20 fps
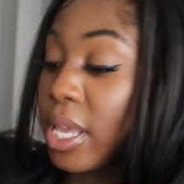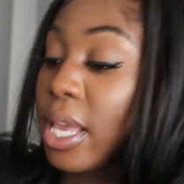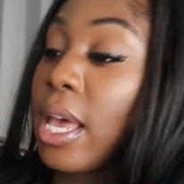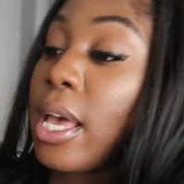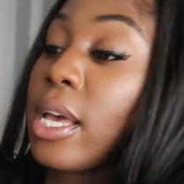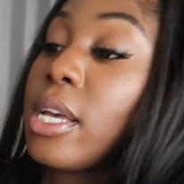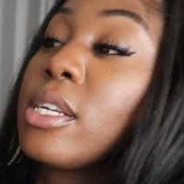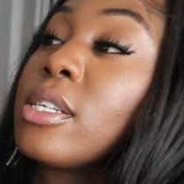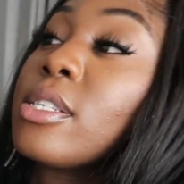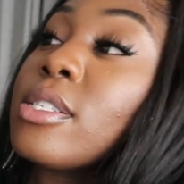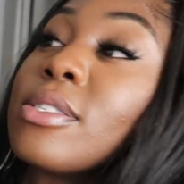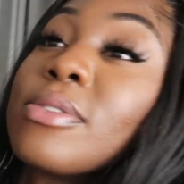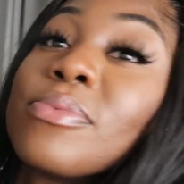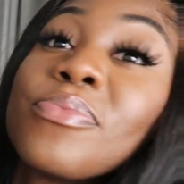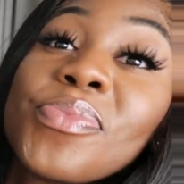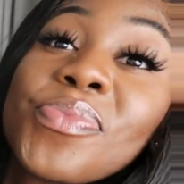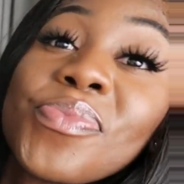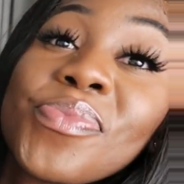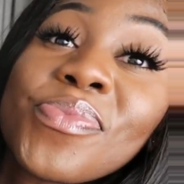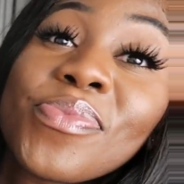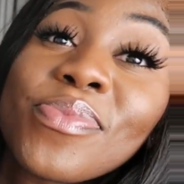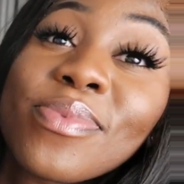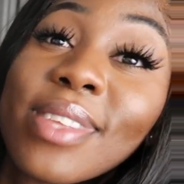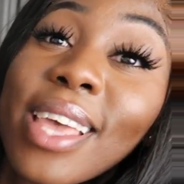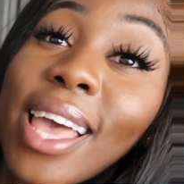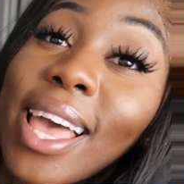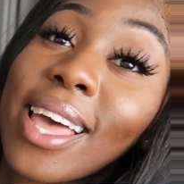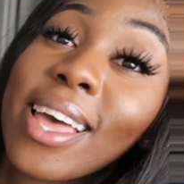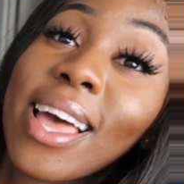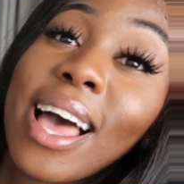yeah,
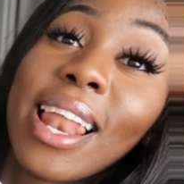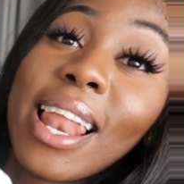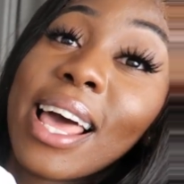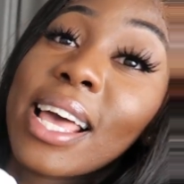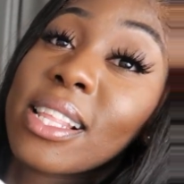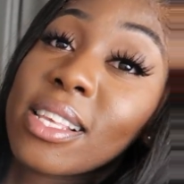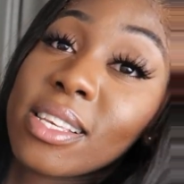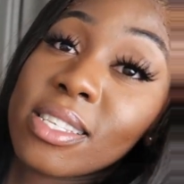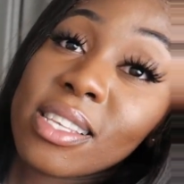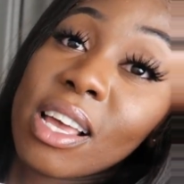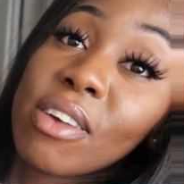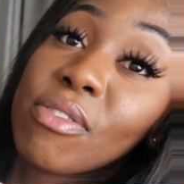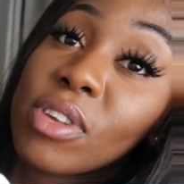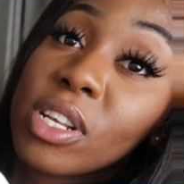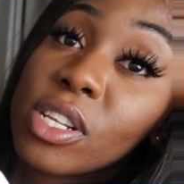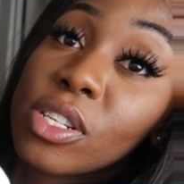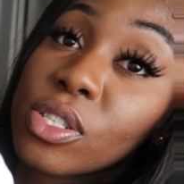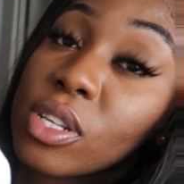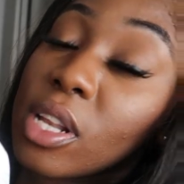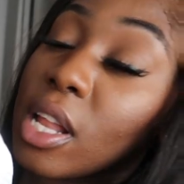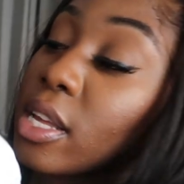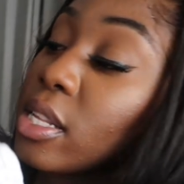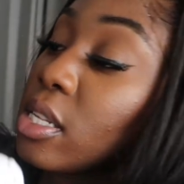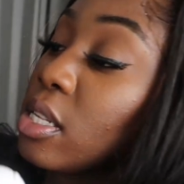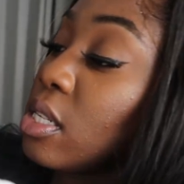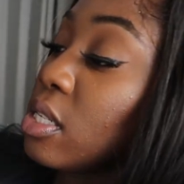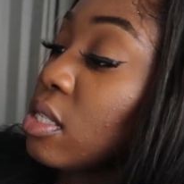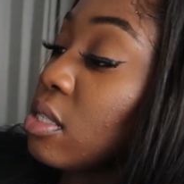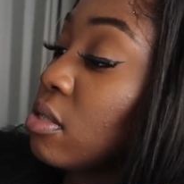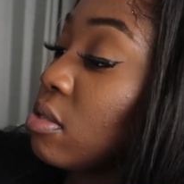I like these. I really do like
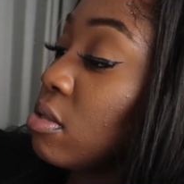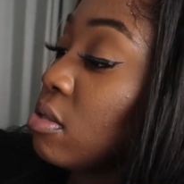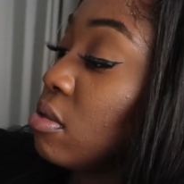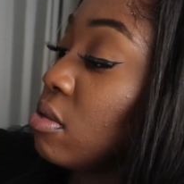these.